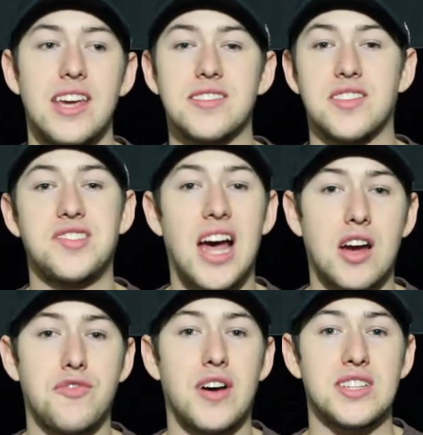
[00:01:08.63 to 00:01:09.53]
He is a
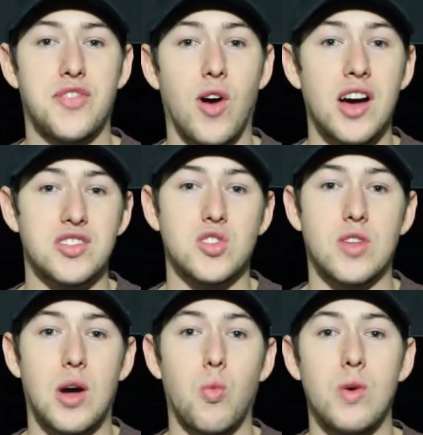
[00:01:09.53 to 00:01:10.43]
sacrifice for us so
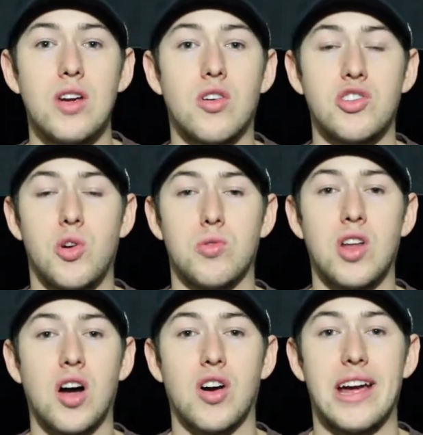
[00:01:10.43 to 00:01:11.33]
that we are no
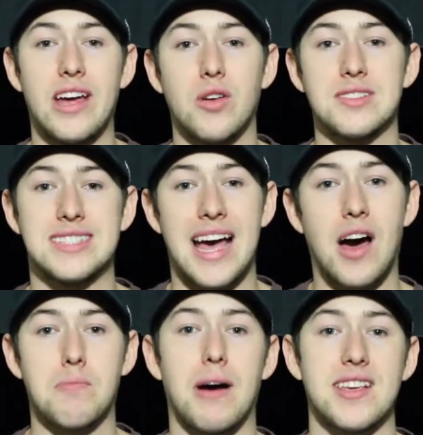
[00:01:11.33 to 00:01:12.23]
longer held
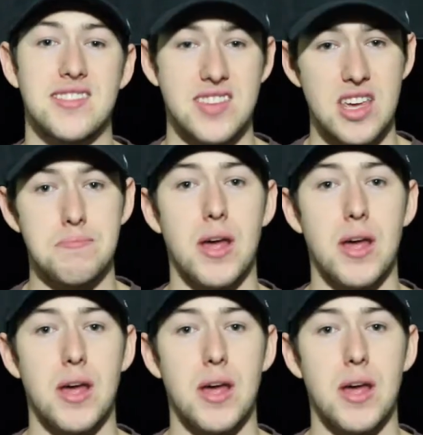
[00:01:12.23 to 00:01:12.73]
down by sin,